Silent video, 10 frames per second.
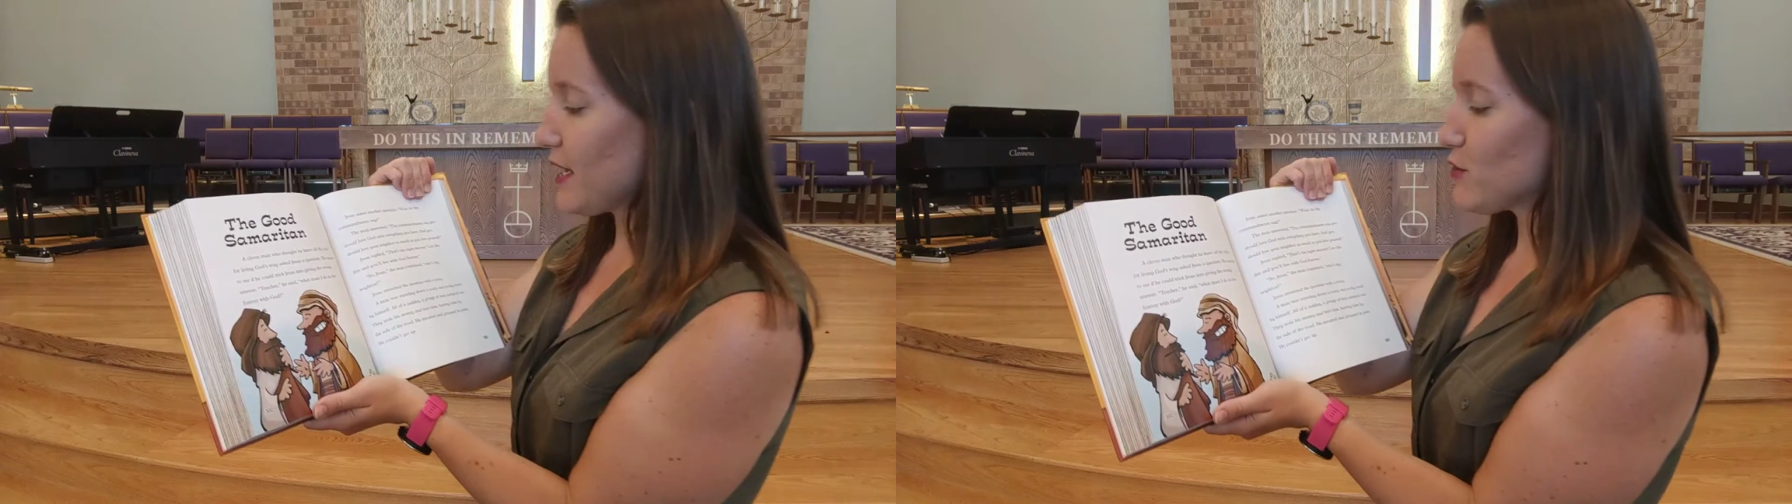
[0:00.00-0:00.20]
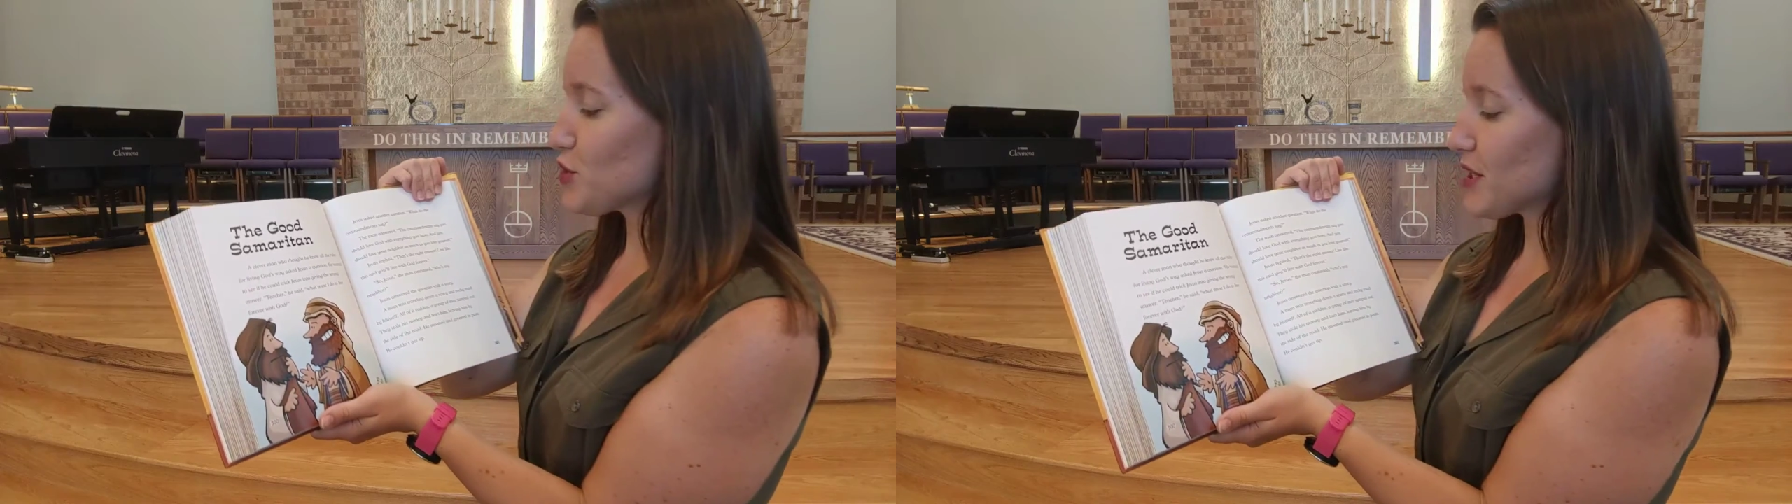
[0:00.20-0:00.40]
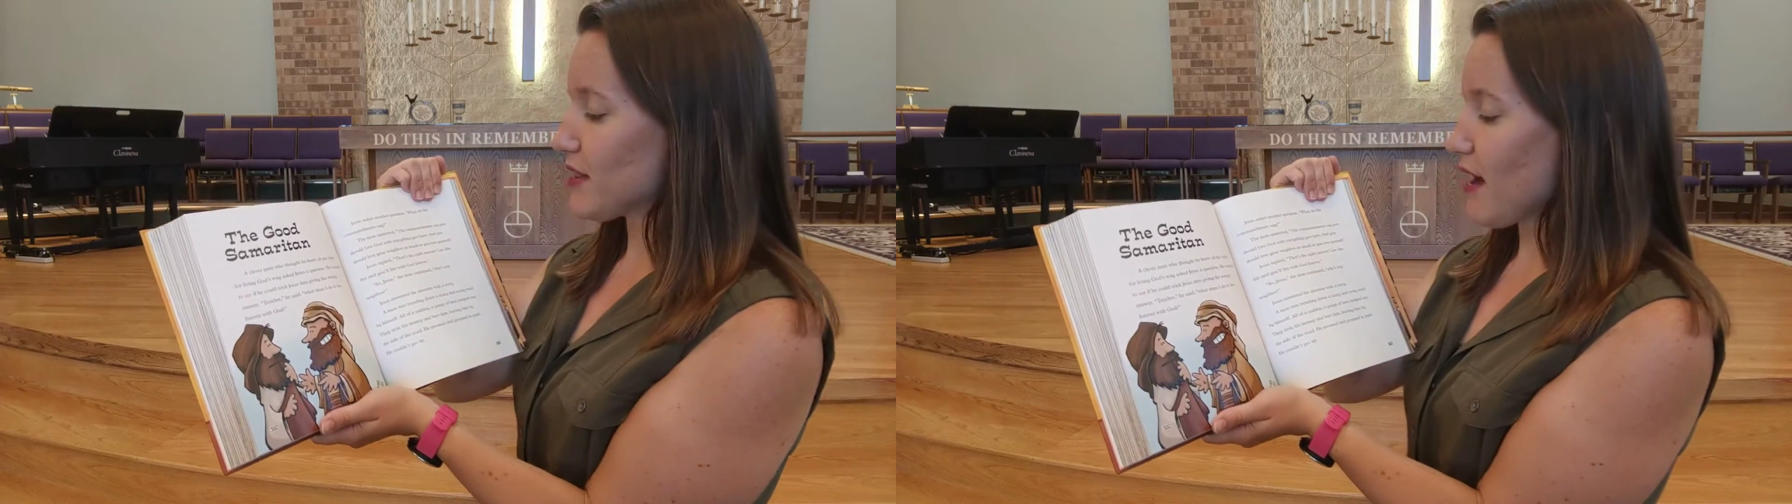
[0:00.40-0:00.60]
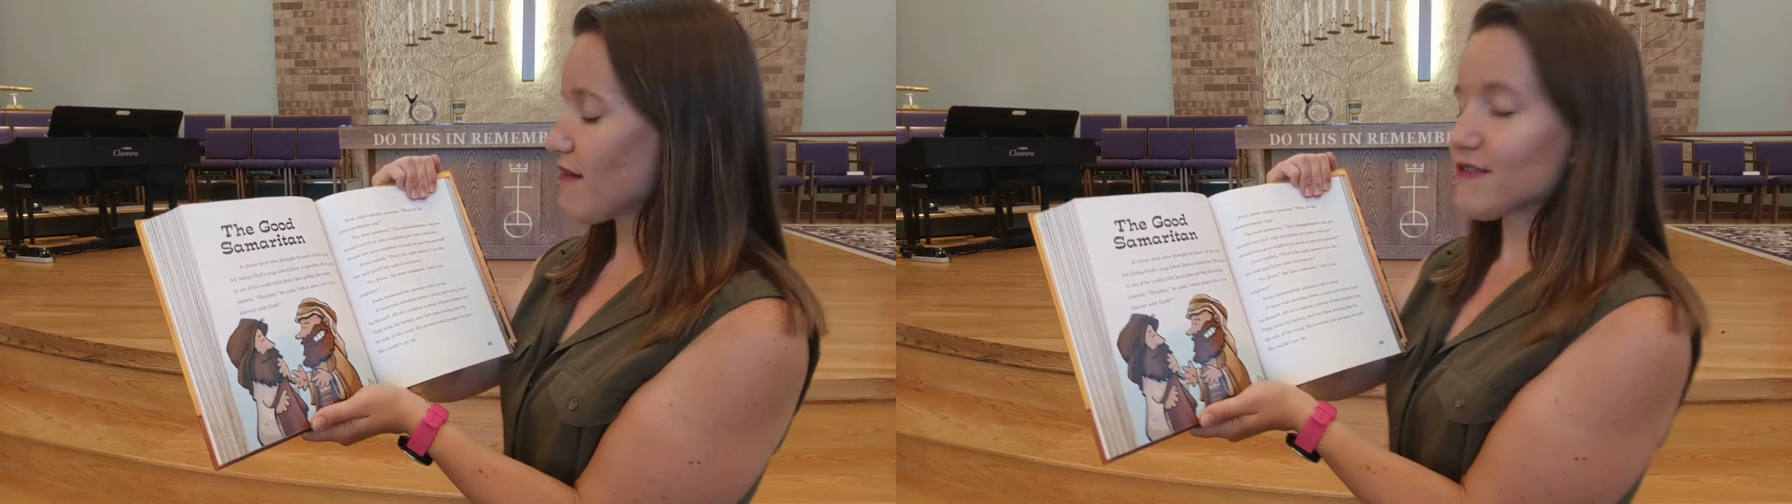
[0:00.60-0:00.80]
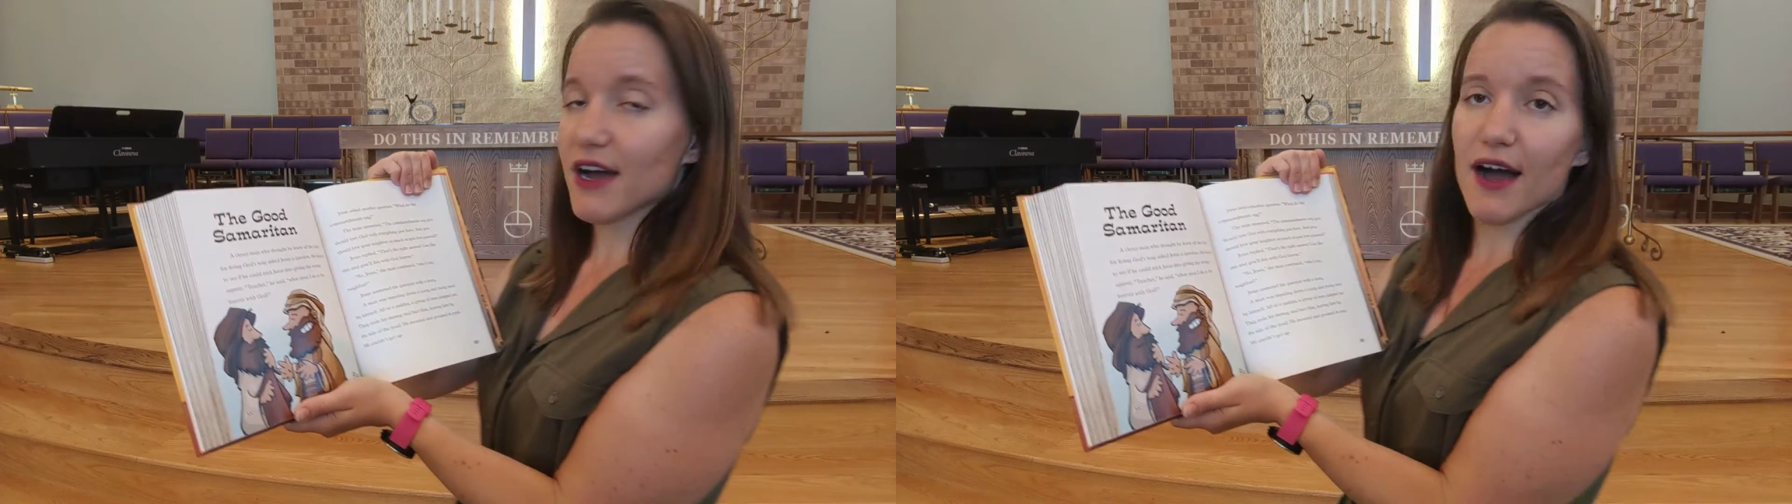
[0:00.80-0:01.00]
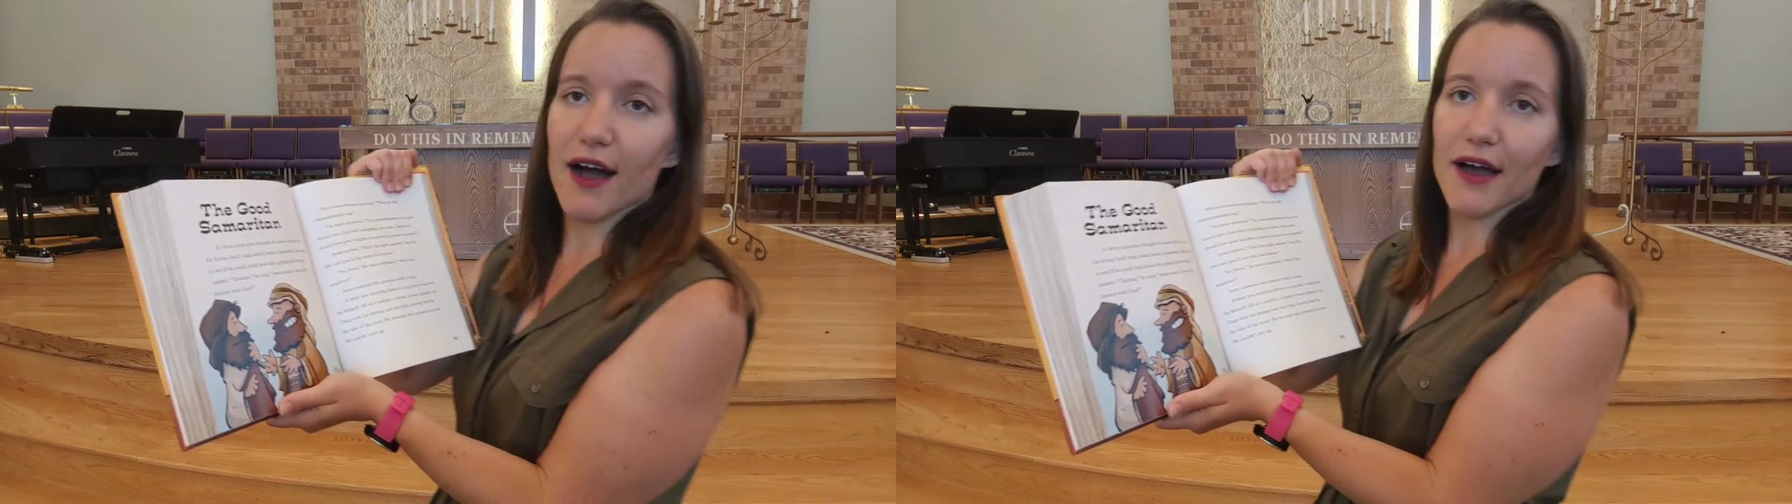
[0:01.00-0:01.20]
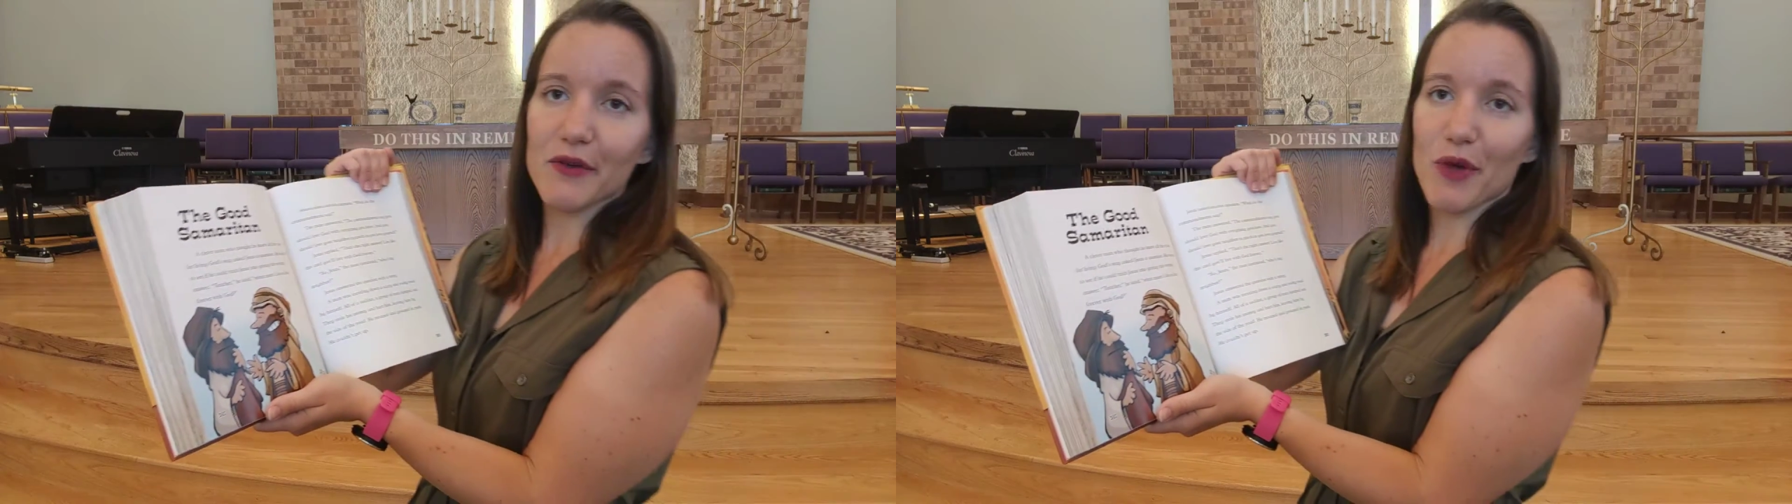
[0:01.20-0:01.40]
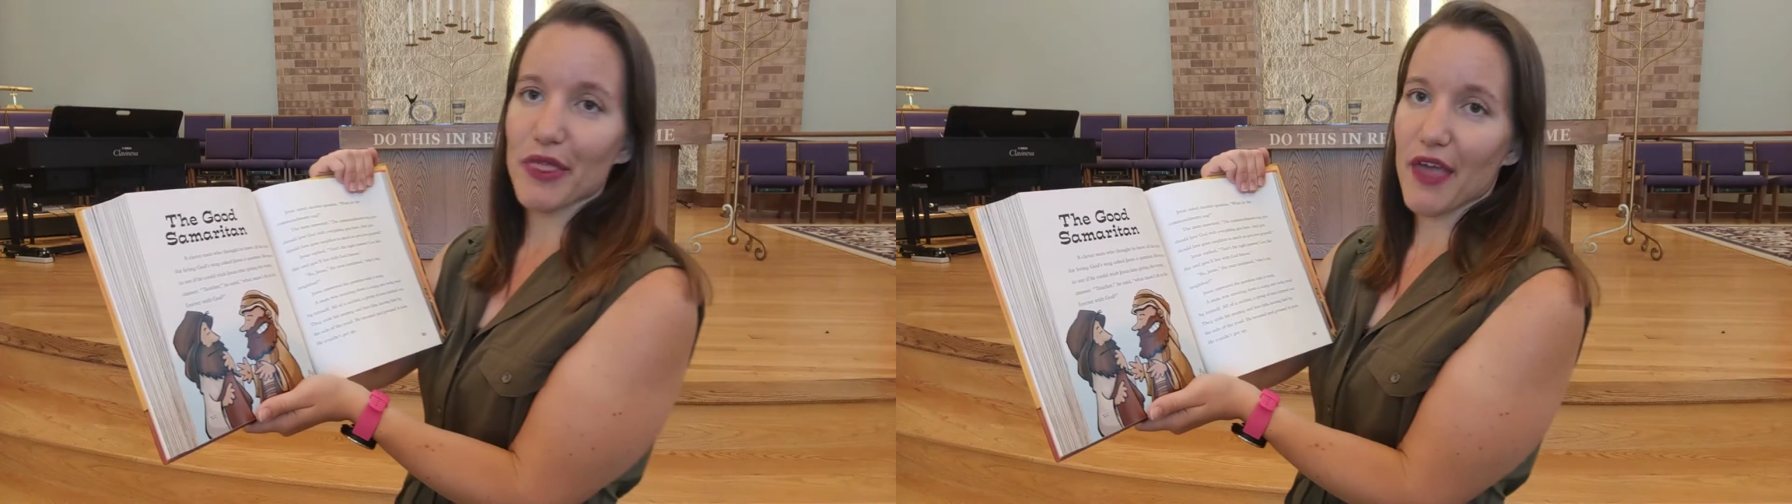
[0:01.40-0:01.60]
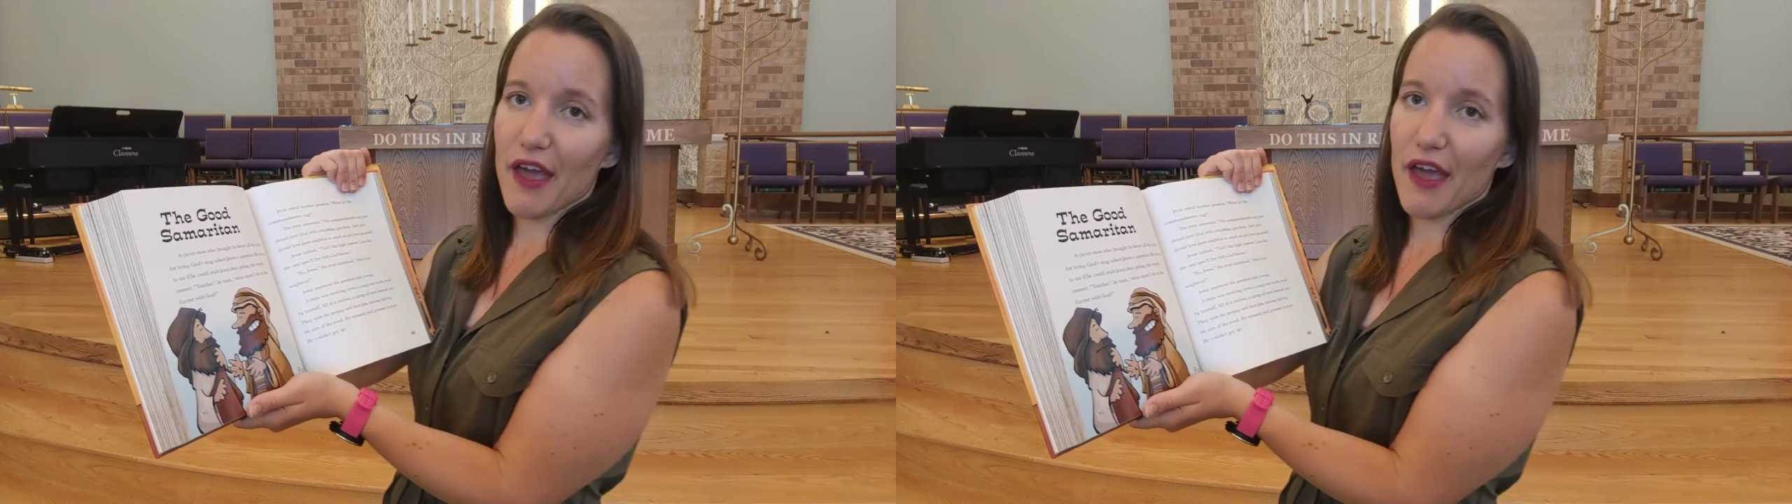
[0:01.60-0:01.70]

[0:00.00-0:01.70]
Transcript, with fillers: you should love God with